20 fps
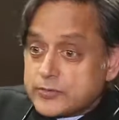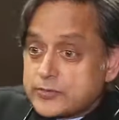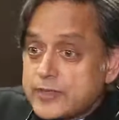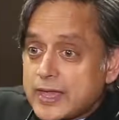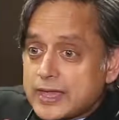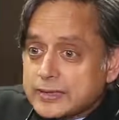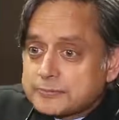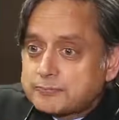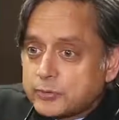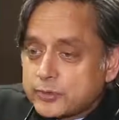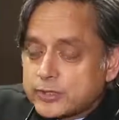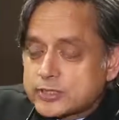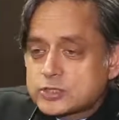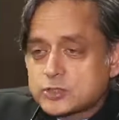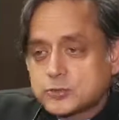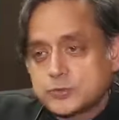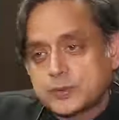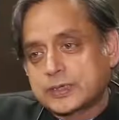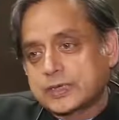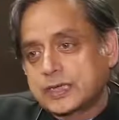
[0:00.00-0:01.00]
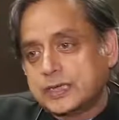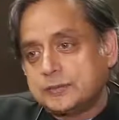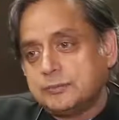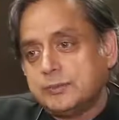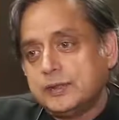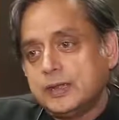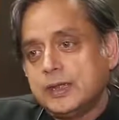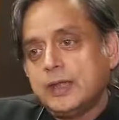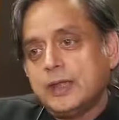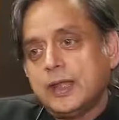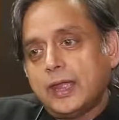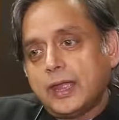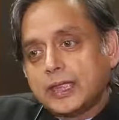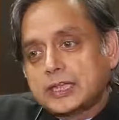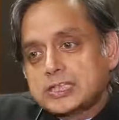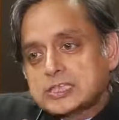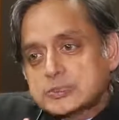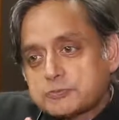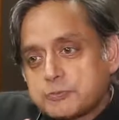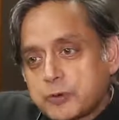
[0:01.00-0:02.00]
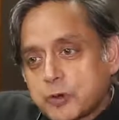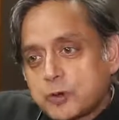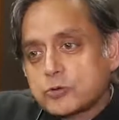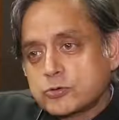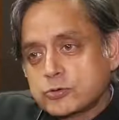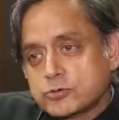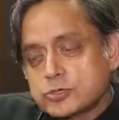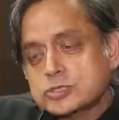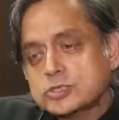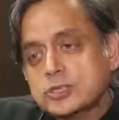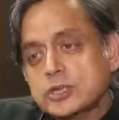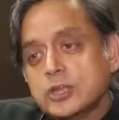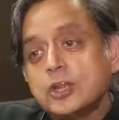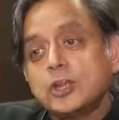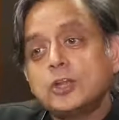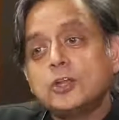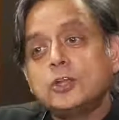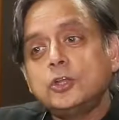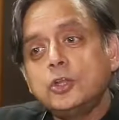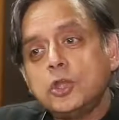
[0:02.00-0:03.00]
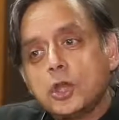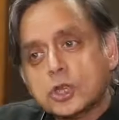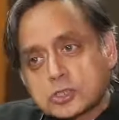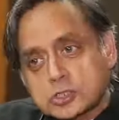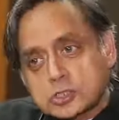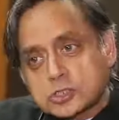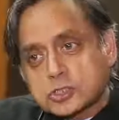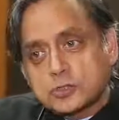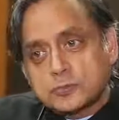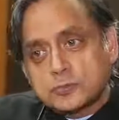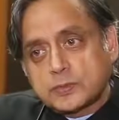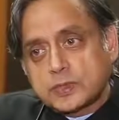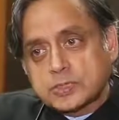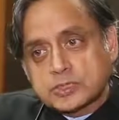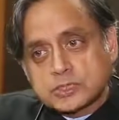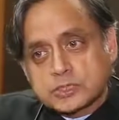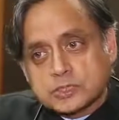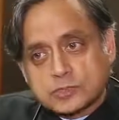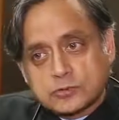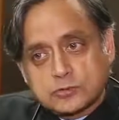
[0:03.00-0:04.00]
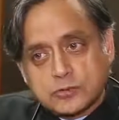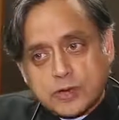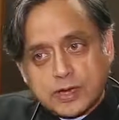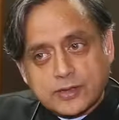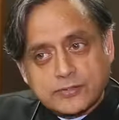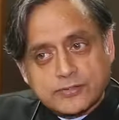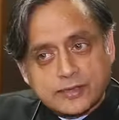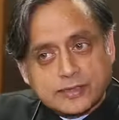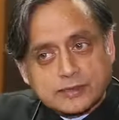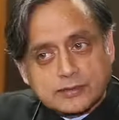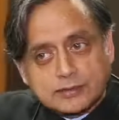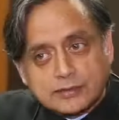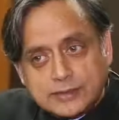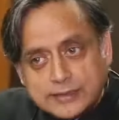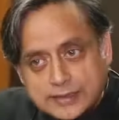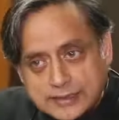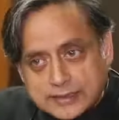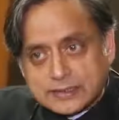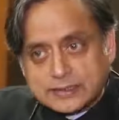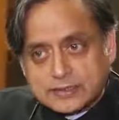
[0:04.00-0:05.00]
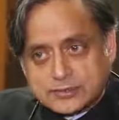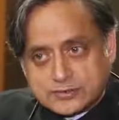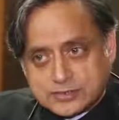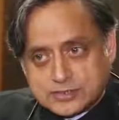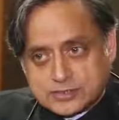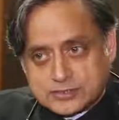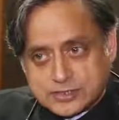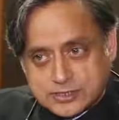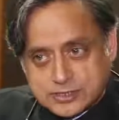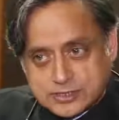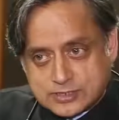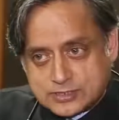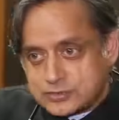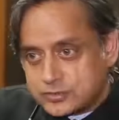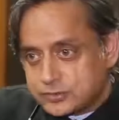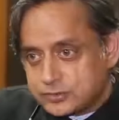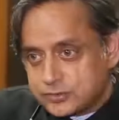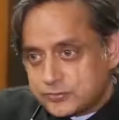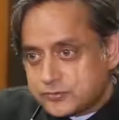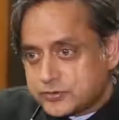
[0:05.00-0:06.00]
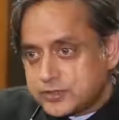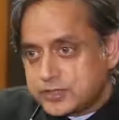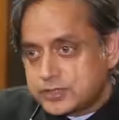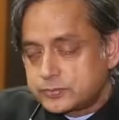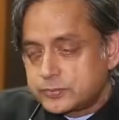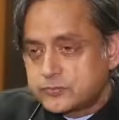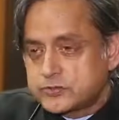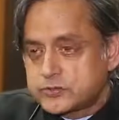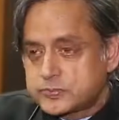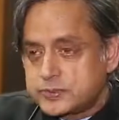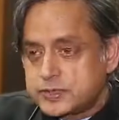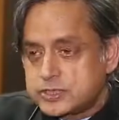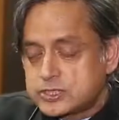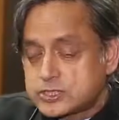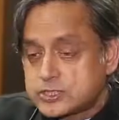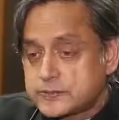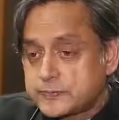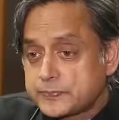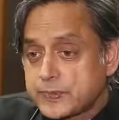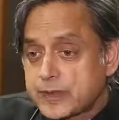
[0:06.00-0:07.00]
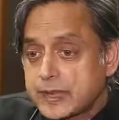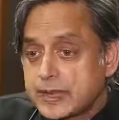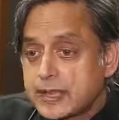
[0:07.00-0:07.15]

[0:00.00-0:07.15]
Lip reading: At that point, you become exposed not so much to, I think, legal restrictions on your freedom of speech